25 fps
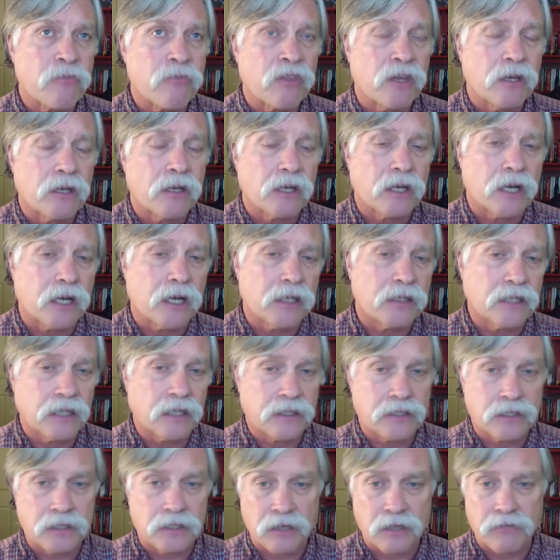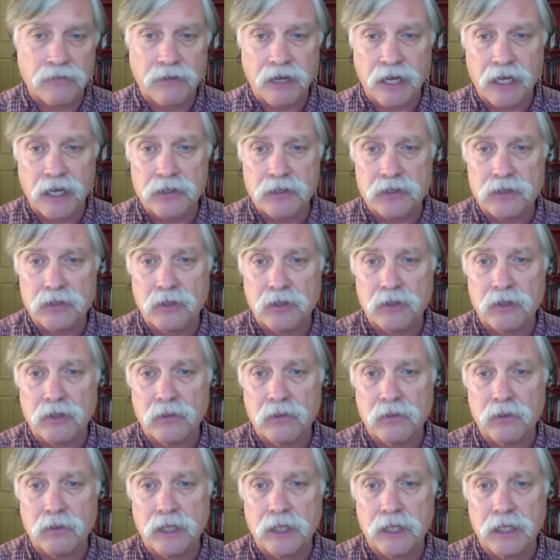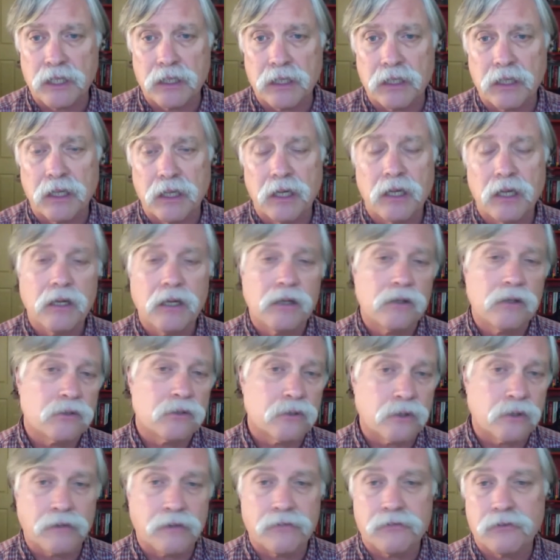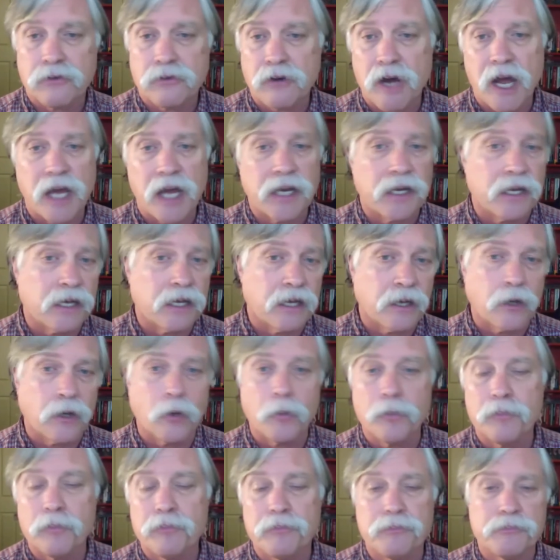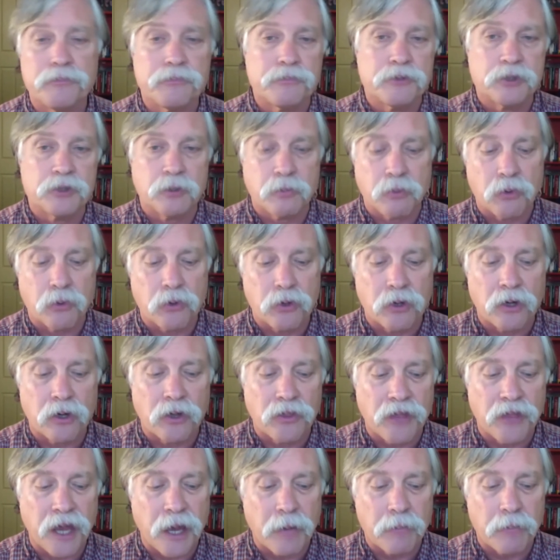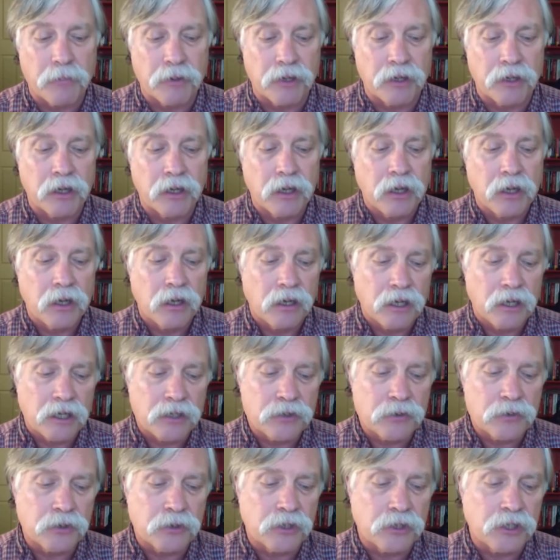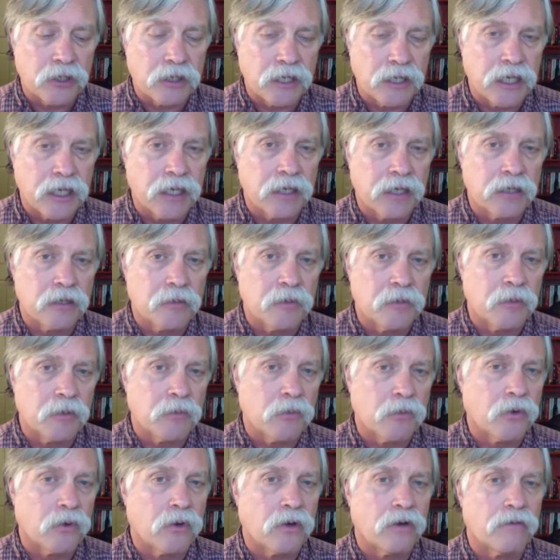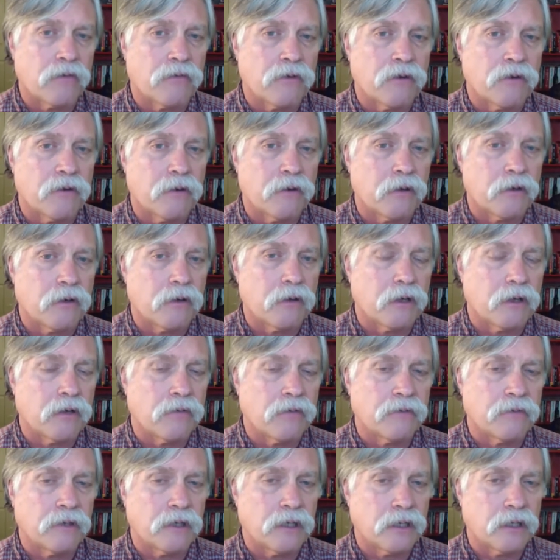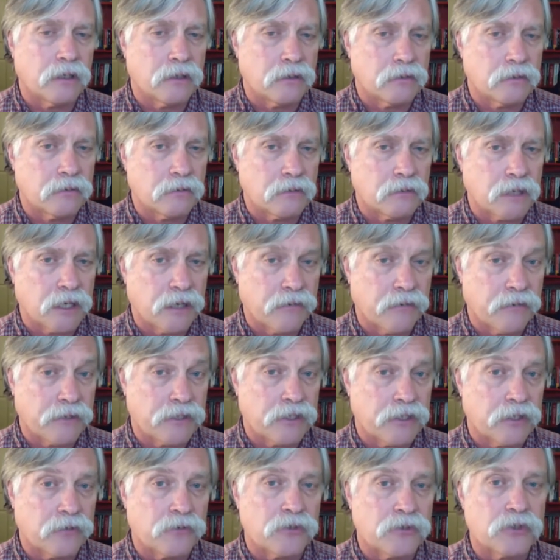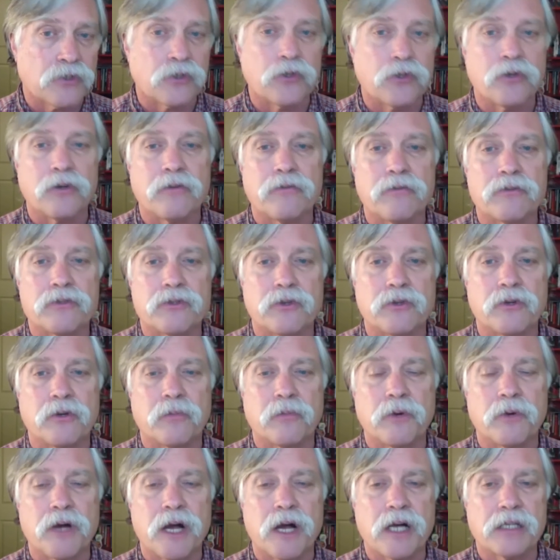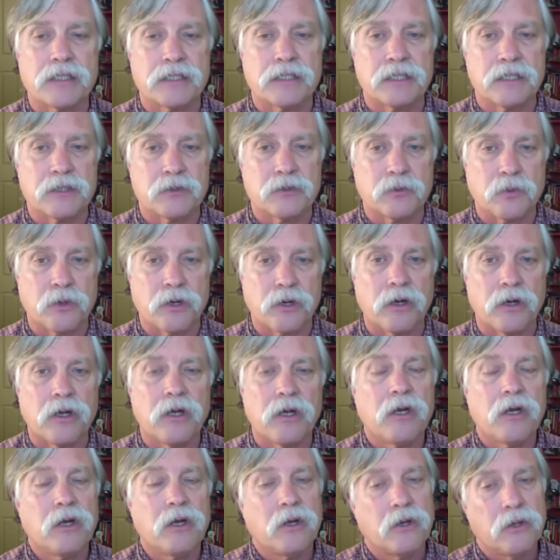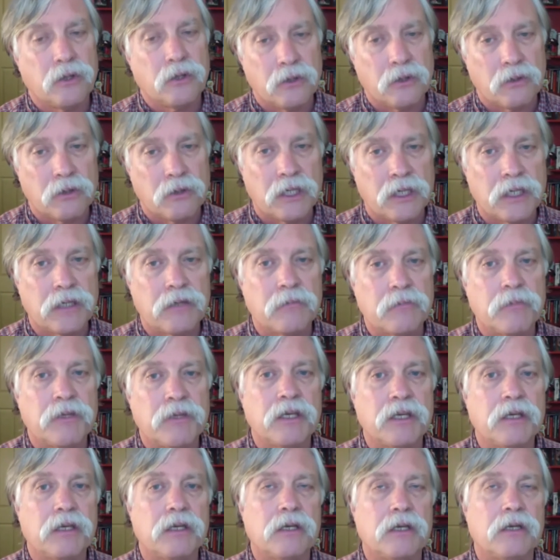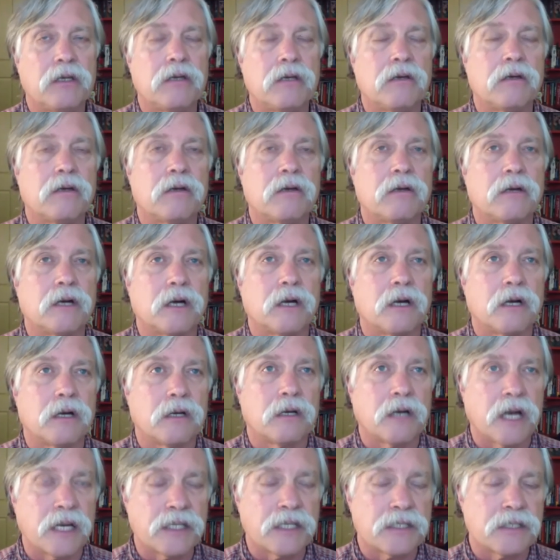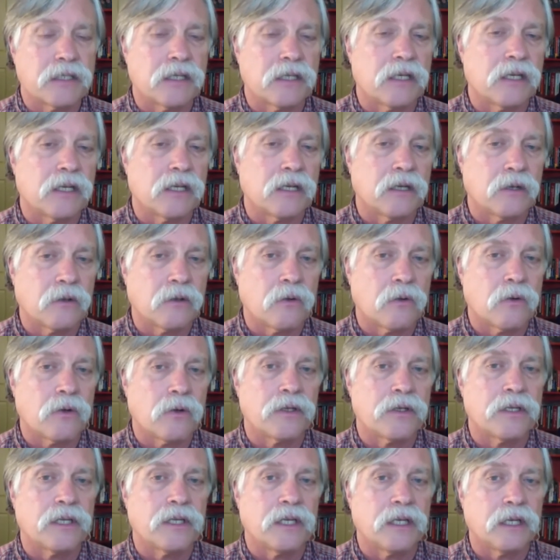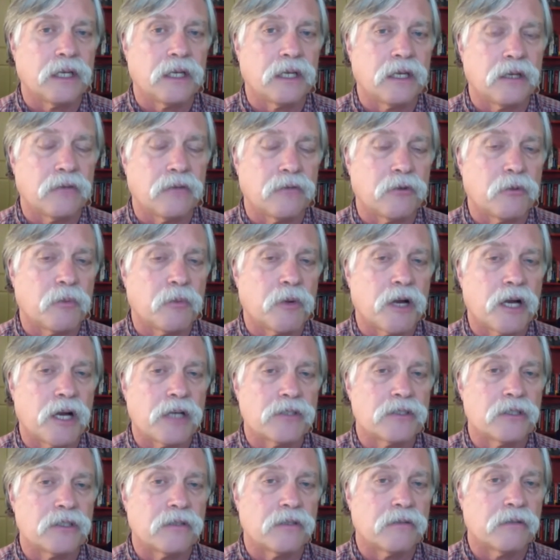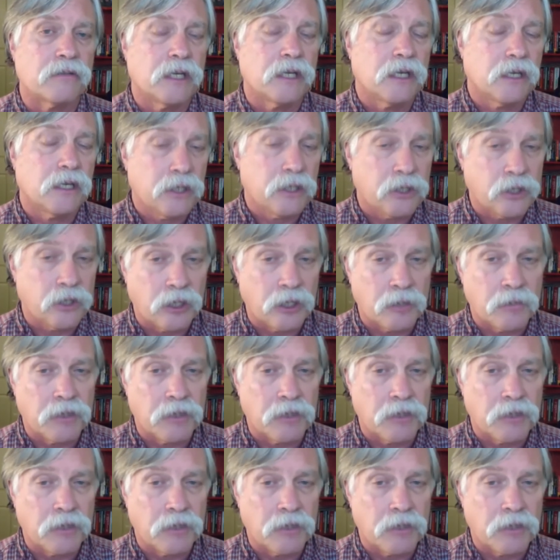contacts that they've had, so that we can sort of try to help support all that. But it's really getting to be more of a kind of a self-serve sort of process, where you need to be isolating and quarantining. If you're positive, you need to be